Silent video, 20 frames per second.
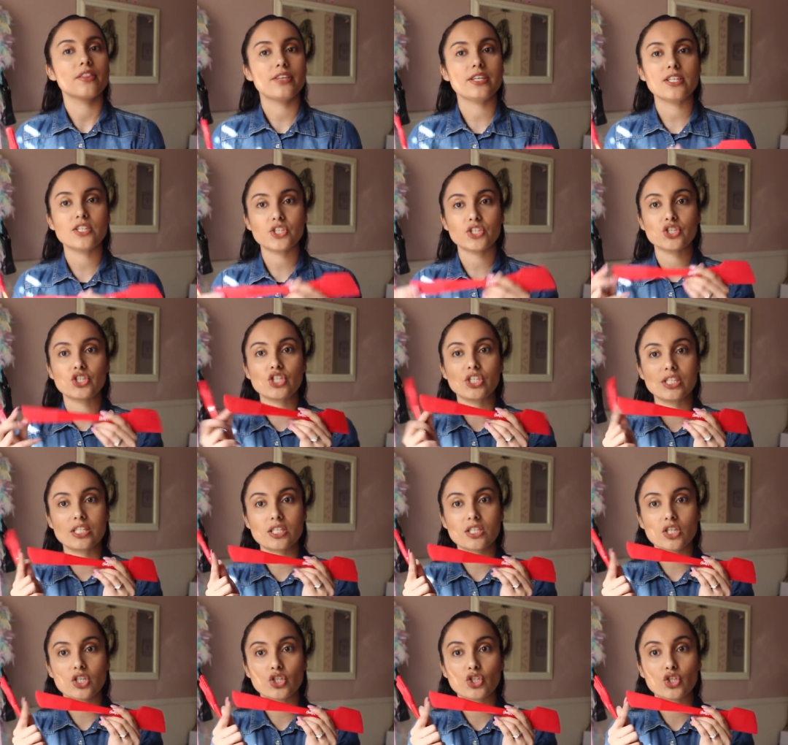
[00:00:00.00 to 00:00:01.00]
These are
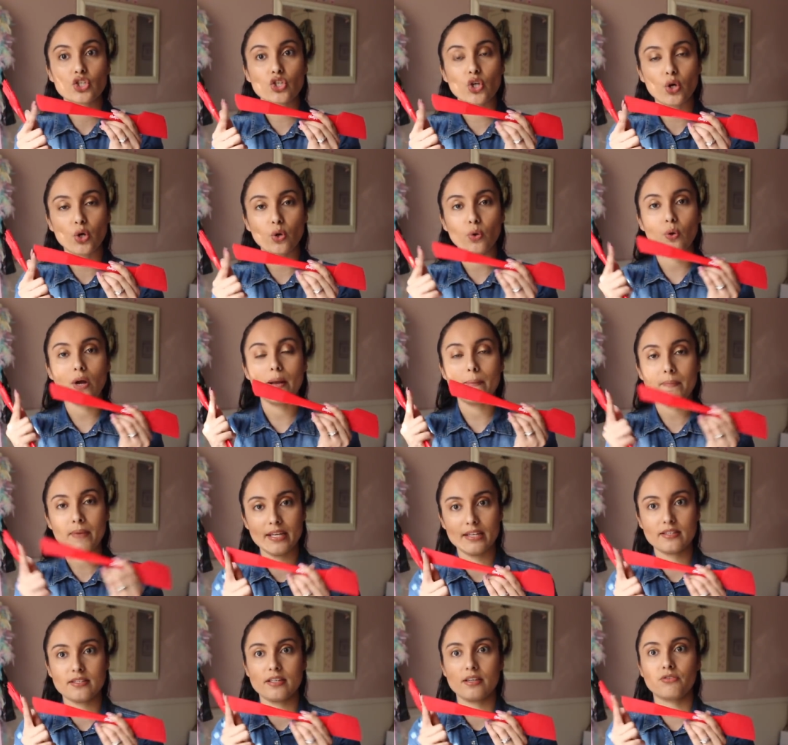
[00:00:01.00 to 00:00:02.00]
just so
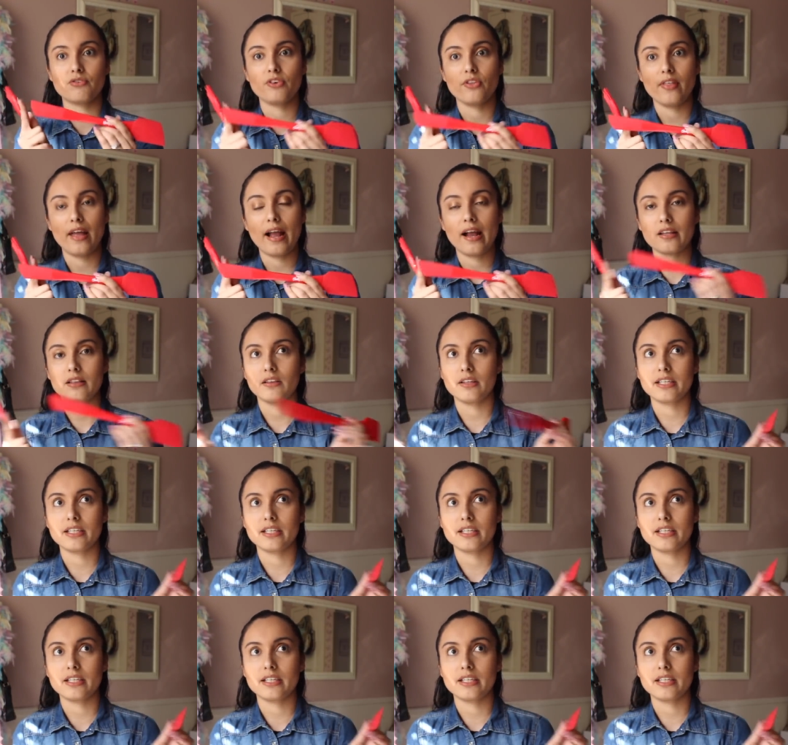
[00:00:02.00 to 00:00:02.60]
amazing for that.